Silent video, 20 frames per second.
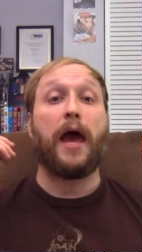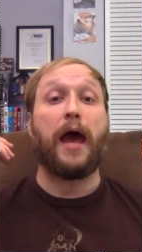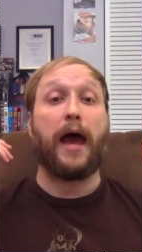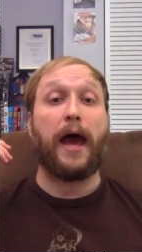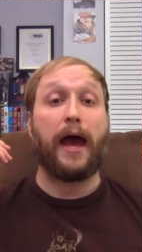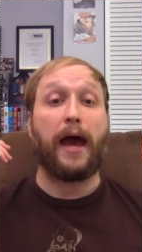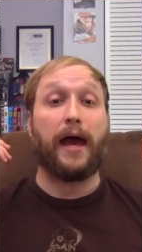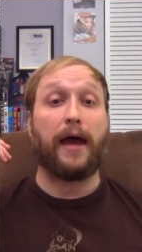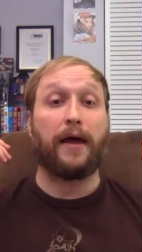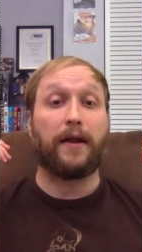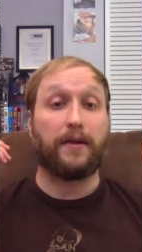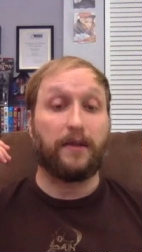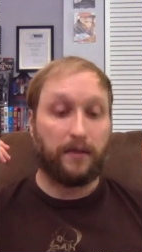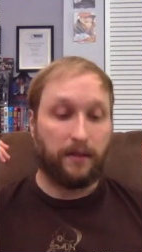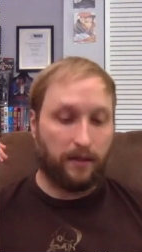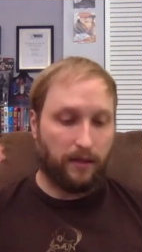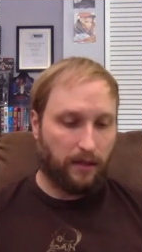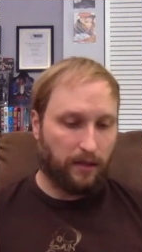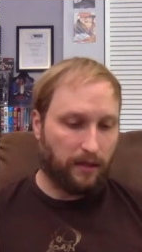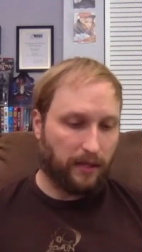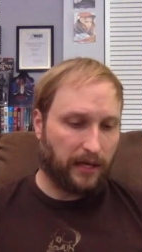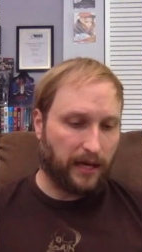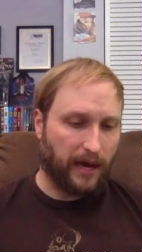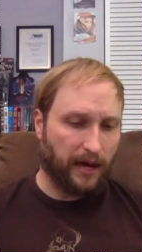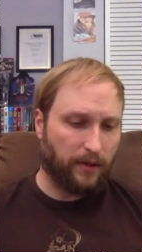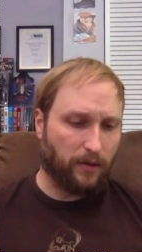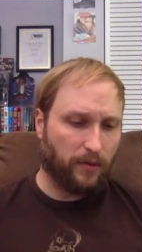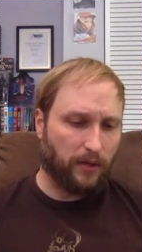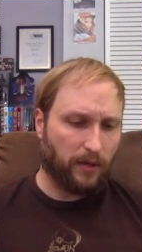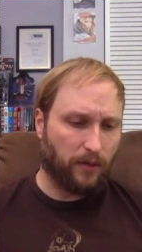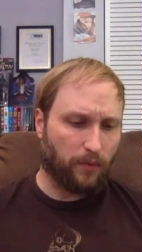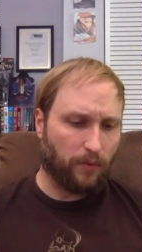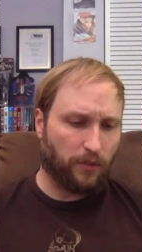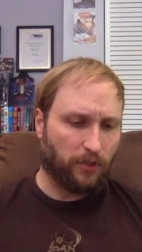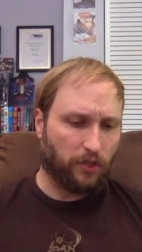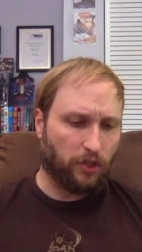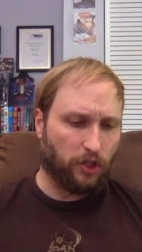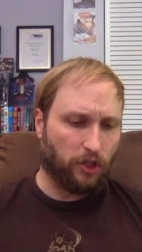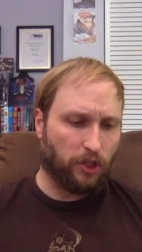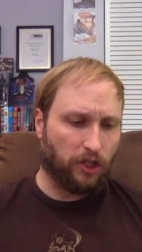And the guy who did it
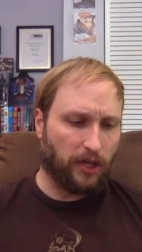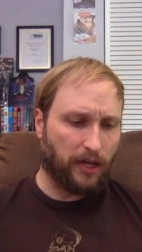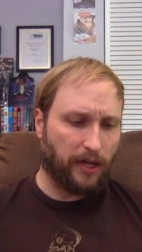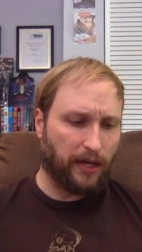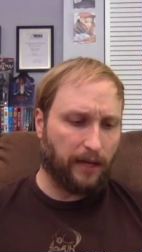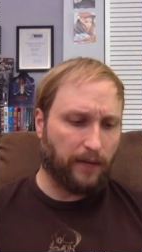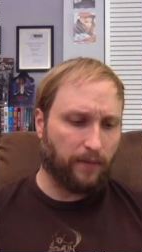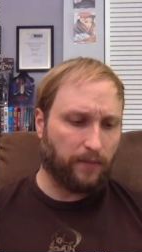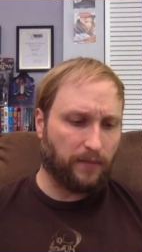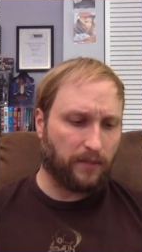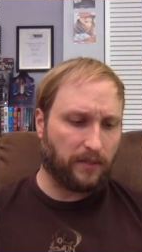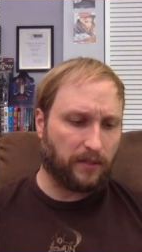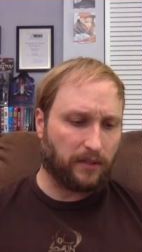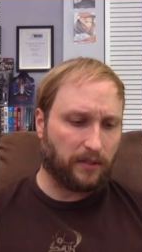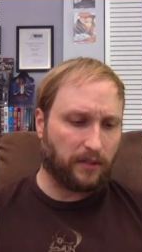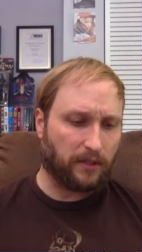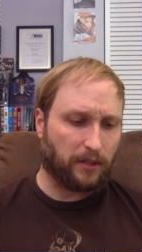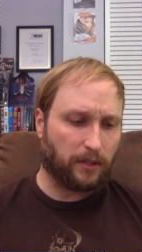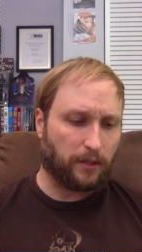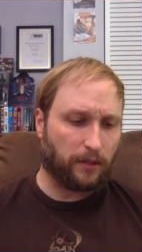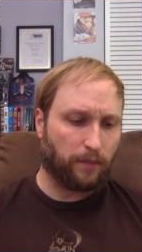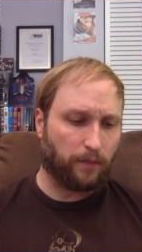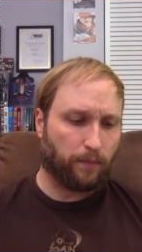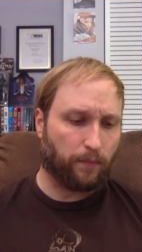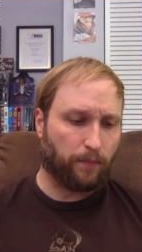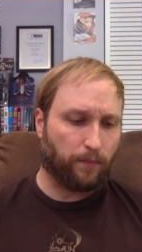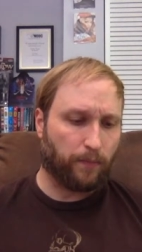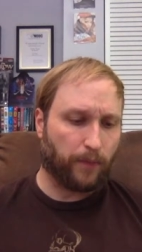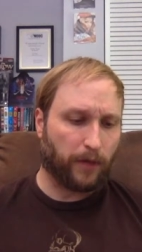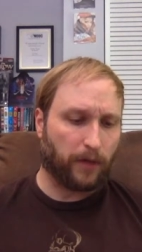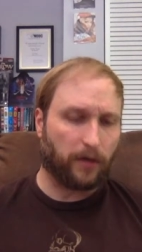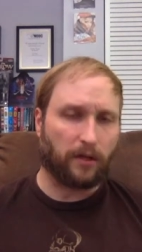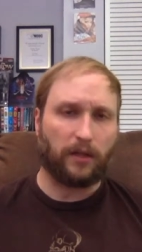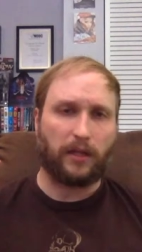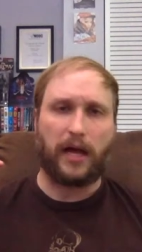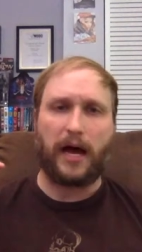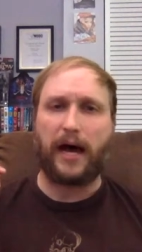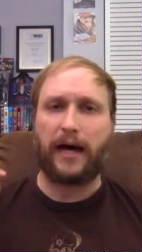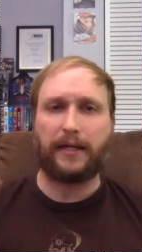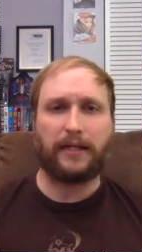was James
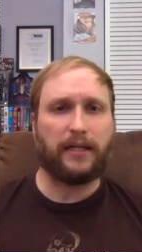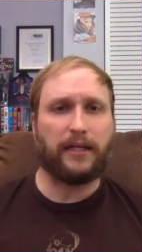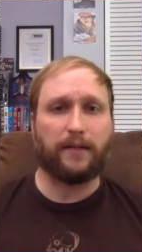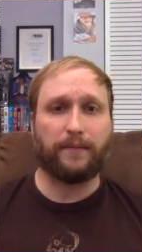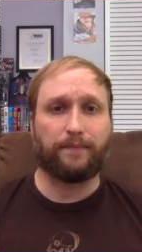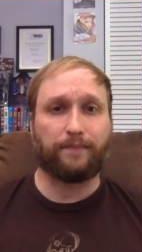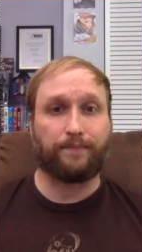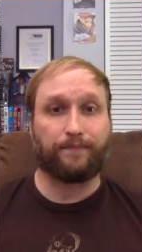Bartolotti.